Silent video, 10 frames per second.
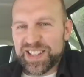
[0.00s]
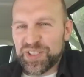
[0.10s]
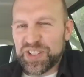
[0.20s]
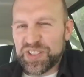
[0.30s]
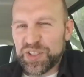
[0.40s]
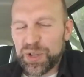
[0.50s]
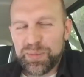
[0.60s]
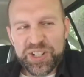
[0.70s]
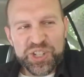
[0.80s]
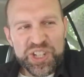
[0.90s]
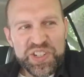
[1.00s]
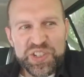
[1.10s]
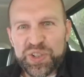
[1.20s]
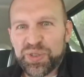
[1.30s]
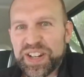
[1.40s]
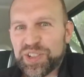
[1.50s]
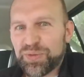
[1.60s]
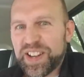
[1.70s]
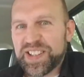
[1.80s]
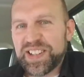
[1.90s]
there's just so much Jesus Christ
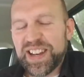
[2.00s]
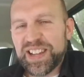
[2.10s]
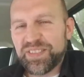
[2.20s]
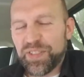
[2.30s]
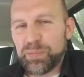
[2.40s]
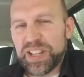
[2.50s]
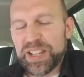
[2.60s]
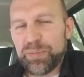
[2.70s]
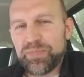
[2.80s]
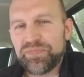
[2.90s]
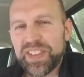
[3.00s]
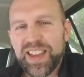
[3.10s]
resonating from him